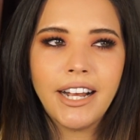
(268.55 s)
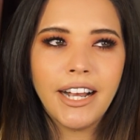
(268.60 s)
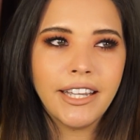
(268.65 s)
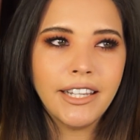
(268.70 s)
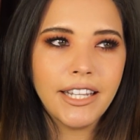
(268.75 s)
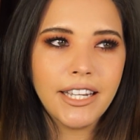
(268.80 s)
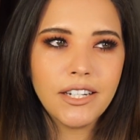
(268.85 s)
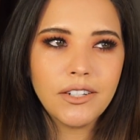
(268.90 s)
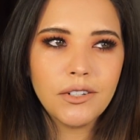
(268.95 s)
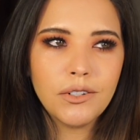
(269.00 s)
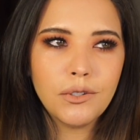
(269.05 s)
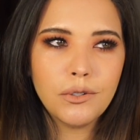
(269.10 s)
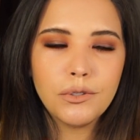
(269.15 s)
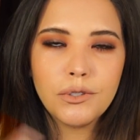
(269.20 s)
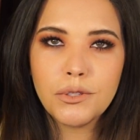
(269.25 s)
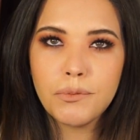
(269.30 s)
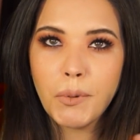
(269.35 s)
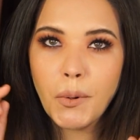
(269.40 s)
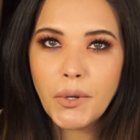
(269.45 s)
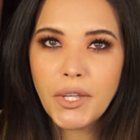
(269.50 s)
I like to do
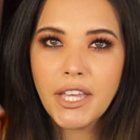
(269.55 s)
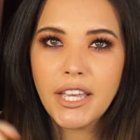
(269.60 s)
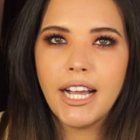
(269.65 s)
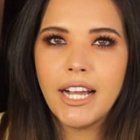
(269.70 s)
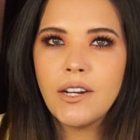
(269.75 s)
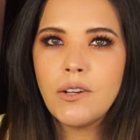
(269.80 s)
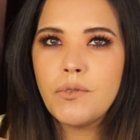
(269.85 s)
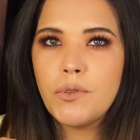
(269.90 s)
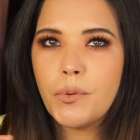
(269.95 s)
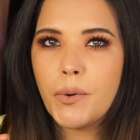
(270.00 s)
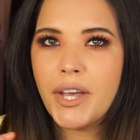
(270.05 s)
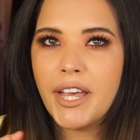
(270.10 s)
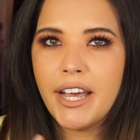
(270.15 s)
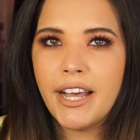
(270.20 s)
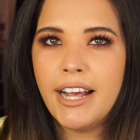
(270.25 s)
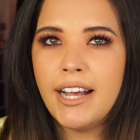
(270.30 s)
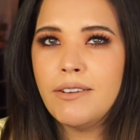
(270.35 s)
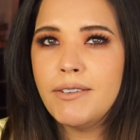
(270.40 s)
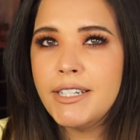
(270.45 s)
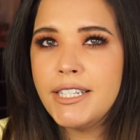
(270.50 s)
smoky, kind of the way
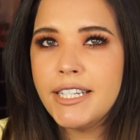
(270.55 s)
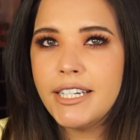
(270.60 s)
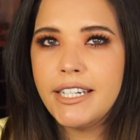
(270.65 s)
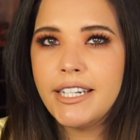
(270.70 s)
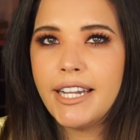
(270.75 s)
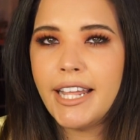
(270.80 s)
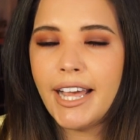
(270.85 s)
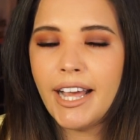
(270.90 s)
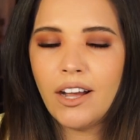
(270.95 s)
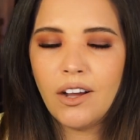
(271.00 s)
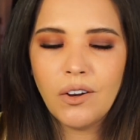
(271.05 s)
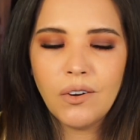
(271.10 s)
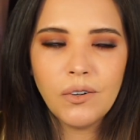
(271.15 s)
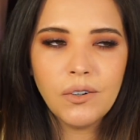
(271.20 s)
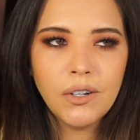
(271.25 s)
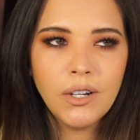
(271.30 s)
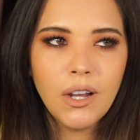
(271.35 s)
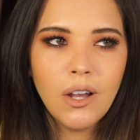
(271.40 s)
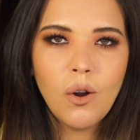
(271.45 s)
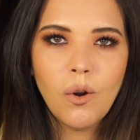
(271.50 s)
I have it done
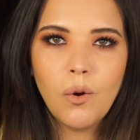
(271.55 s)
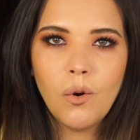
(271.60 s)
now.